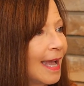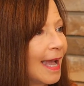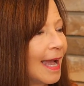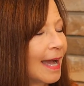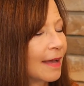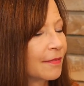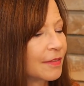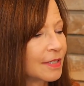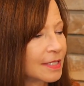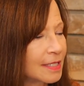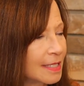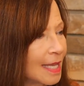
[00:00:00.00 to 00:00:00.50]

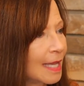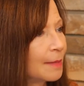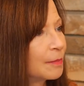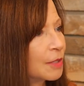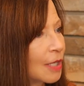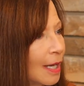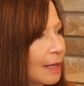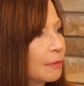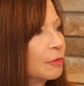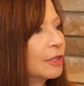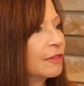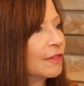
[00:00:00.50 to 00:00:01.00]
At the same
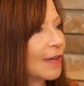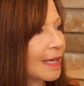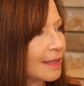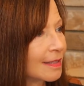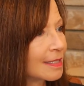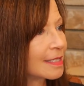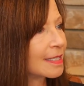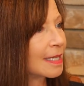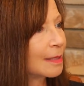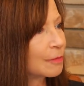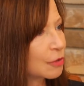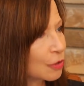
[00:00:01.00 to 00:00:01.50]
time, we've had
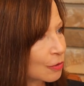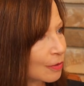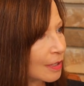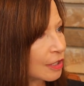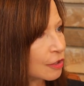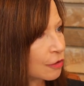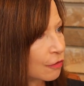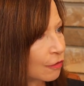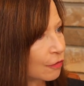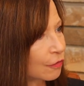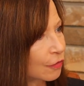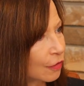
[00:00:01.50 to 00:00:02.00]
the same
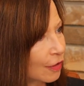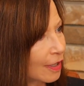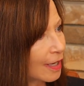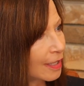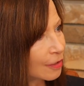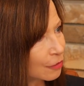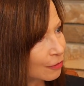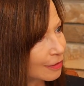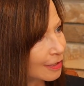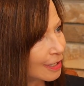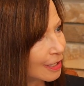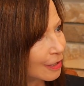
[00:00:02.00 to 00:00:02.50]
structure for
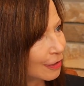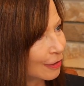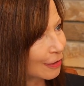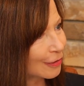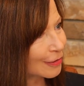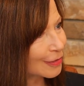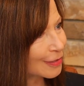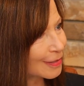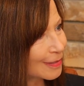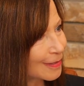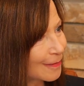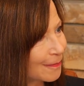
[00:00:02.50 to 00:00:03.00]
100
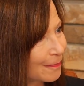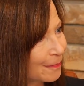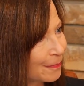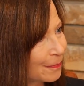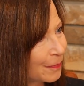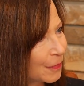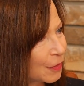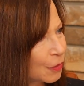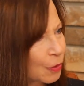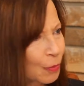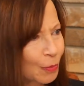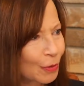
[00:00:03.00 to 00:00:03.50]
years.
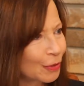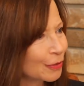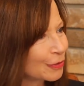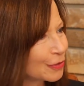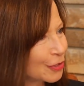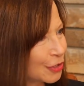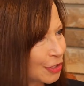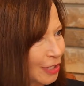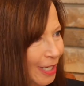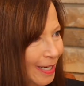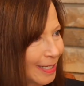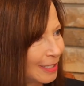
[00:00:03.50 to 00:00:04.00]
The
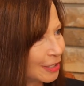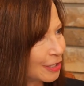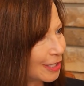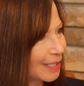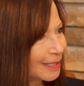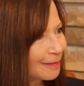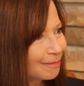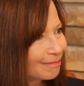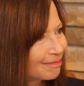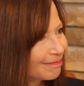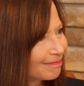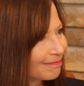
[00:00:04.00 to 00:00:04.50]
world's
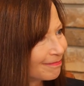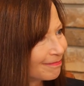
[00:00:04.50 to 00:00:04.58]
changing.